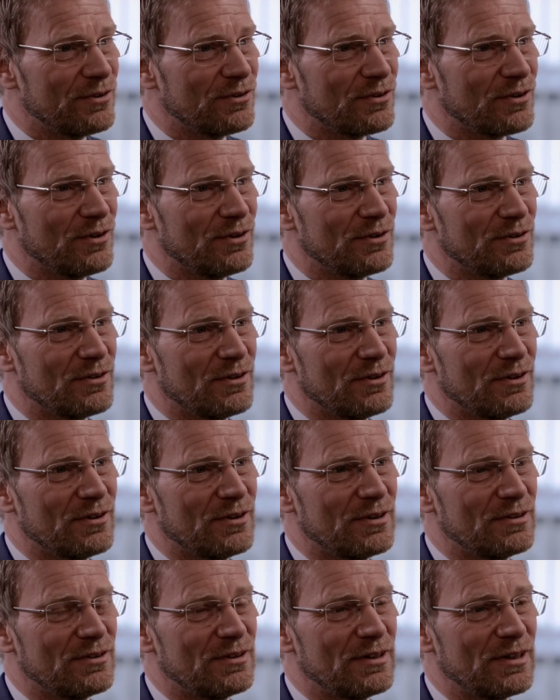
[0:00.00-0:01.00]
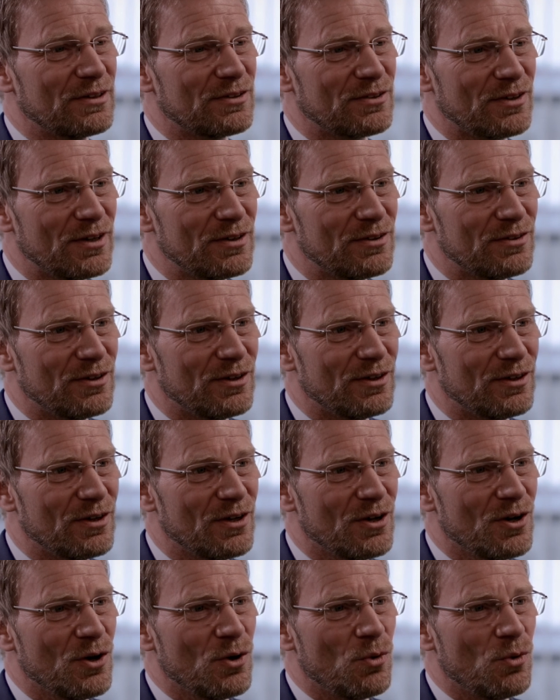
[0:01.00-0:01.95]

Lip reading: And so it's an exciting